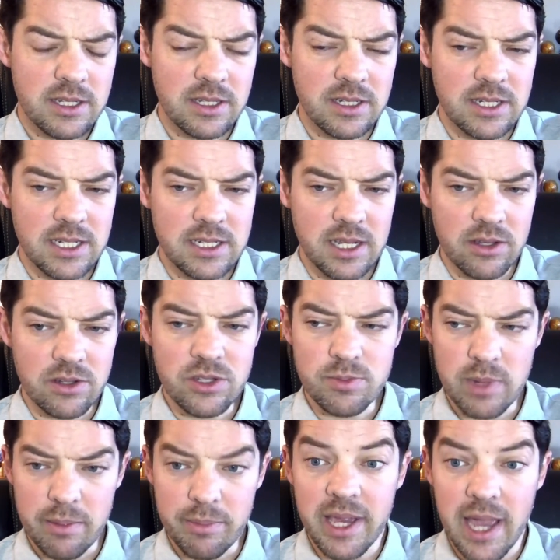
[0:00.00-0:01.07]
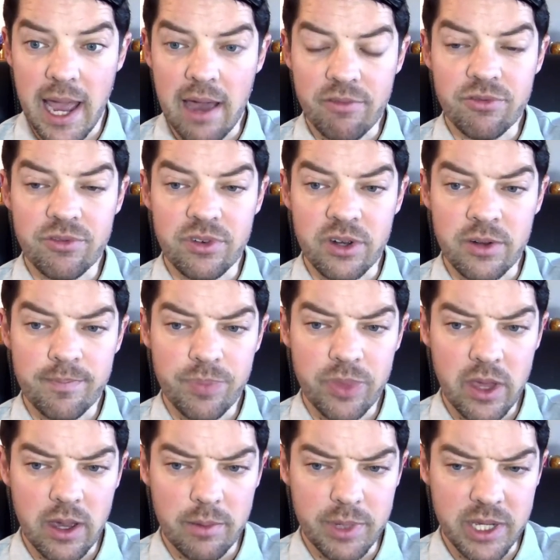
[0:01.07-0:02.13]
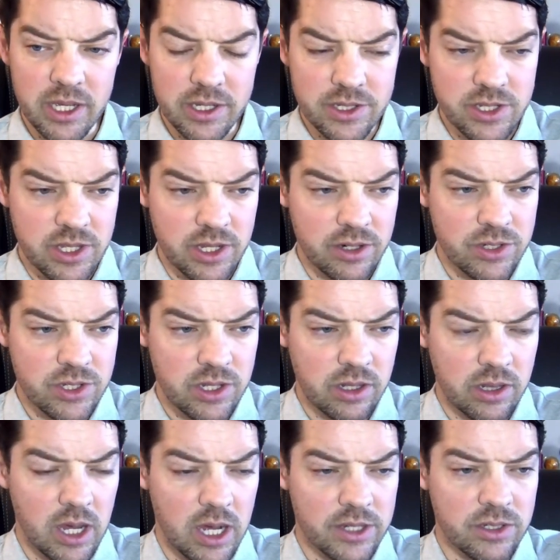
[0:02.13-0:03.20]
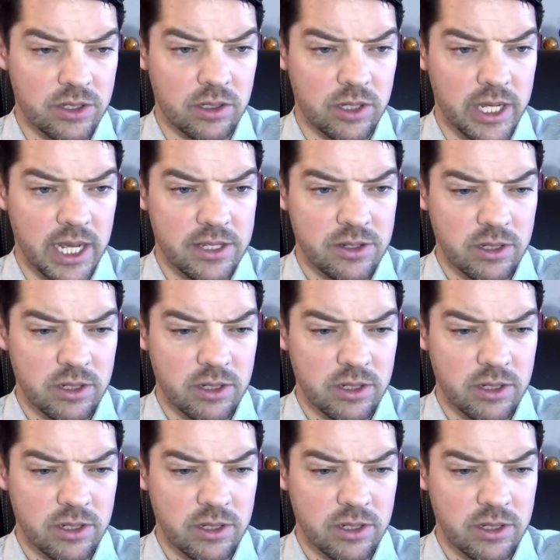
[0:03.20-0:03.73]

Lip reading: the details maybe after, because there's a lot to look at.